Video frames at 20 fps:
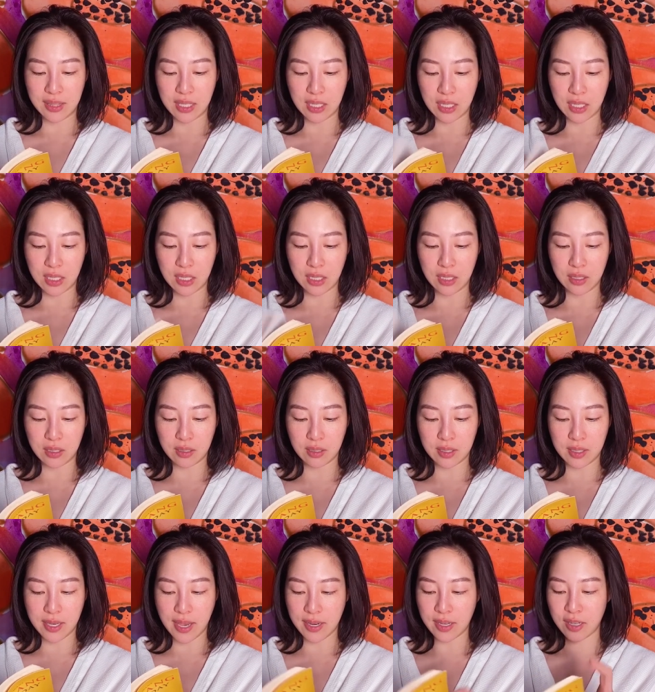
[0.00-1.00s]
The
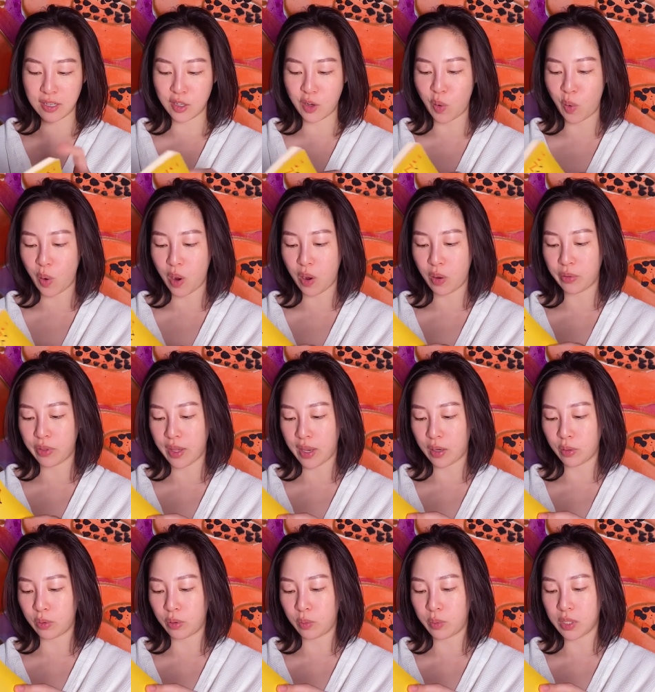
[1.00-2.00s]
second quote
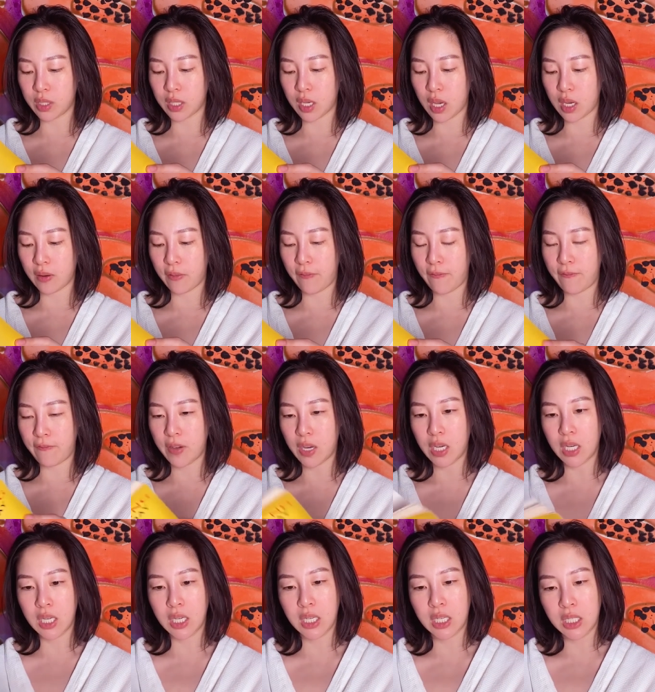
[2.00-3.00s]
that I thought was kind of
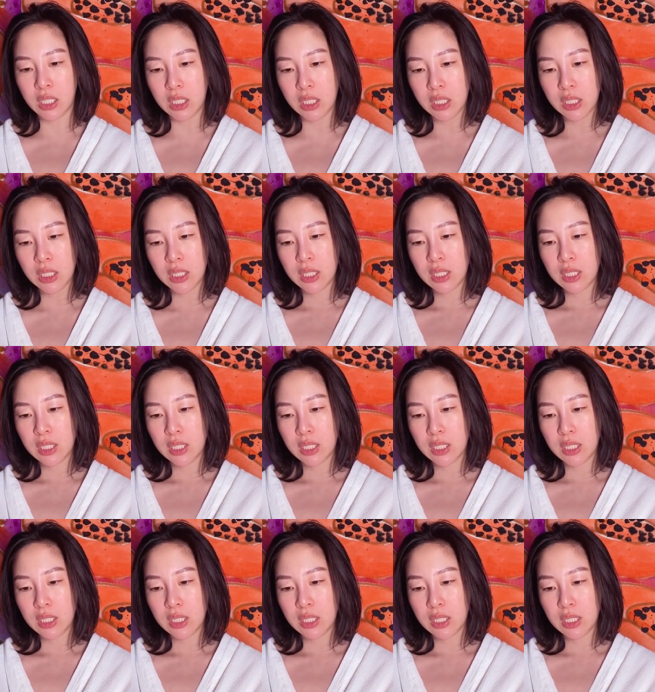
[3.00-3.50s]
fun,